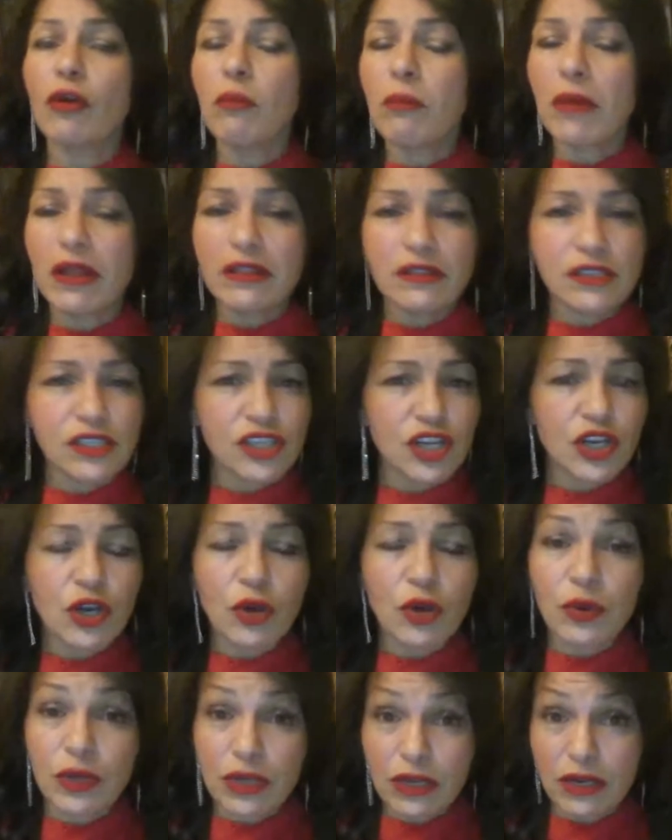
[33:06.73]
months
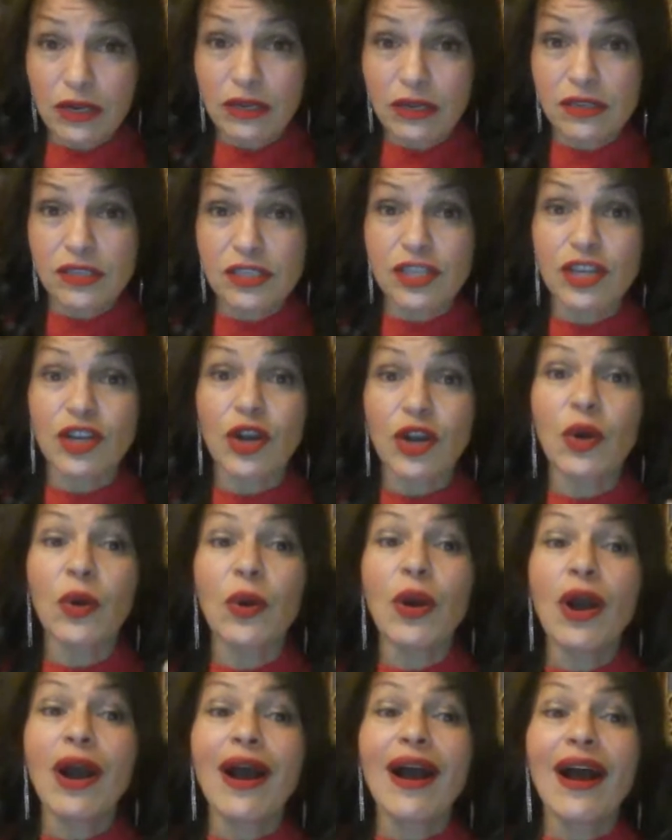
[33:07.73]
ago, years
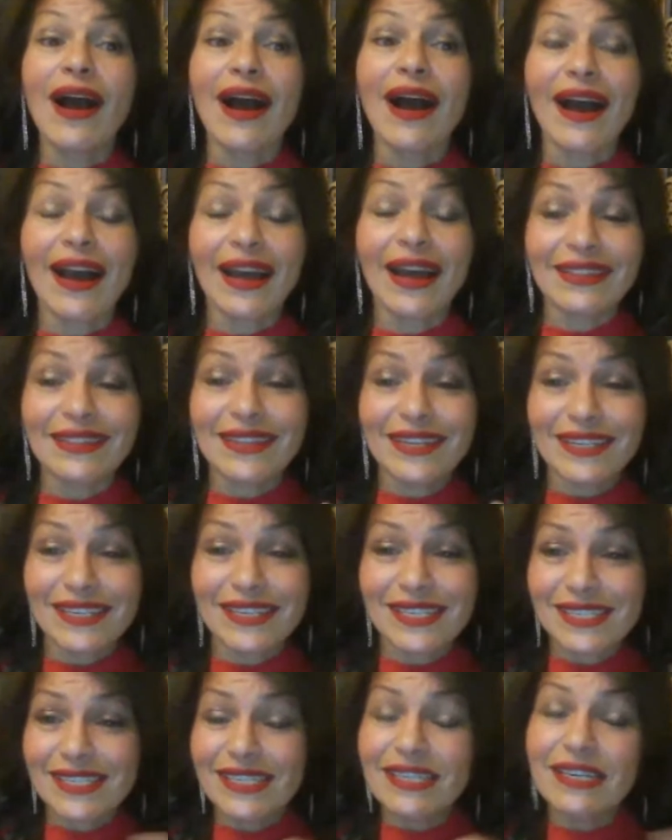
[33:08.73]
ago, and they're
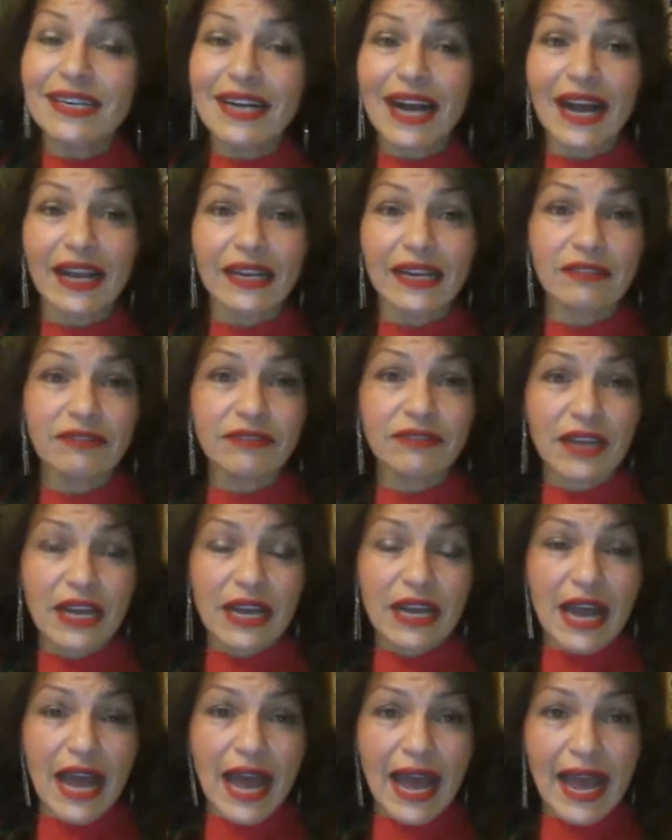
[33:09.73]
still kind of
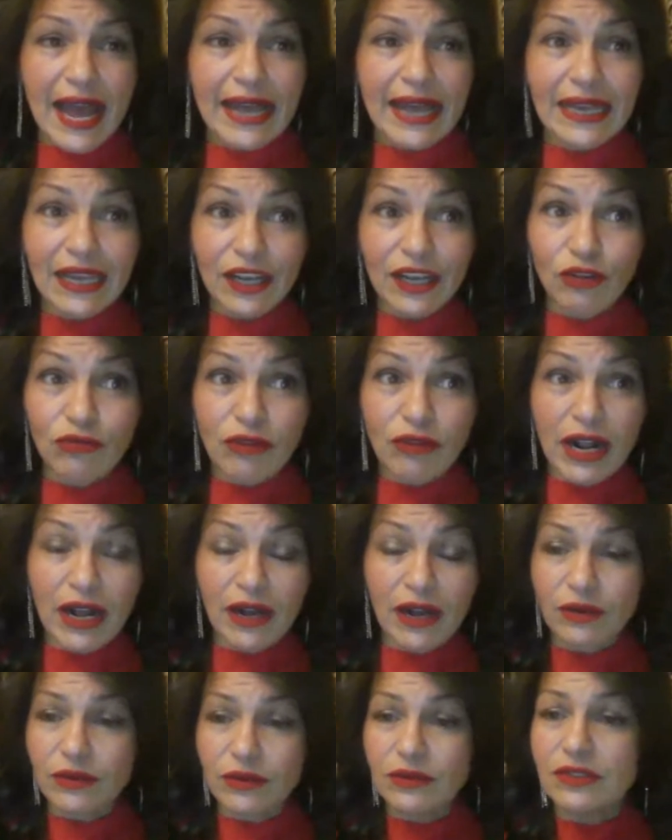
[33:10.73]
hanging
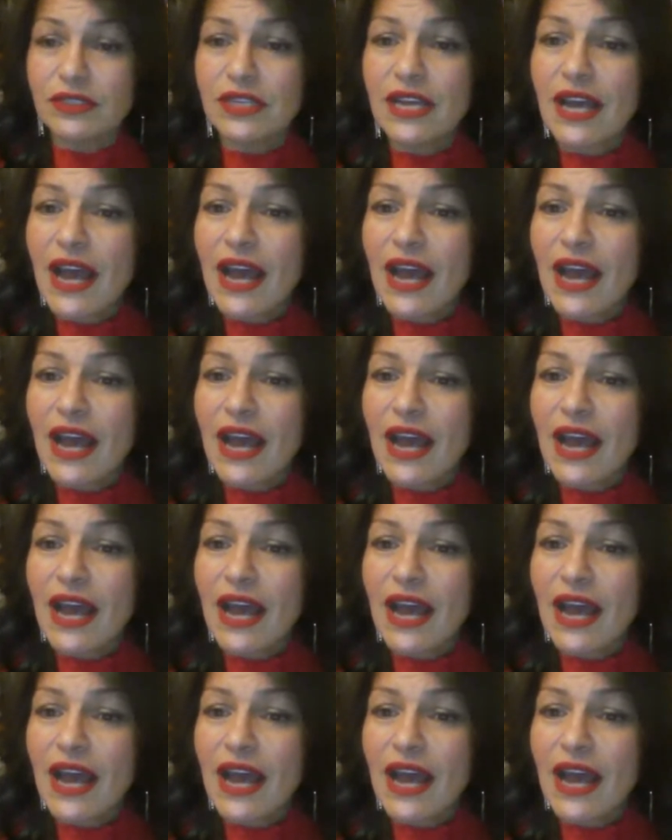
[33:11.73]
around.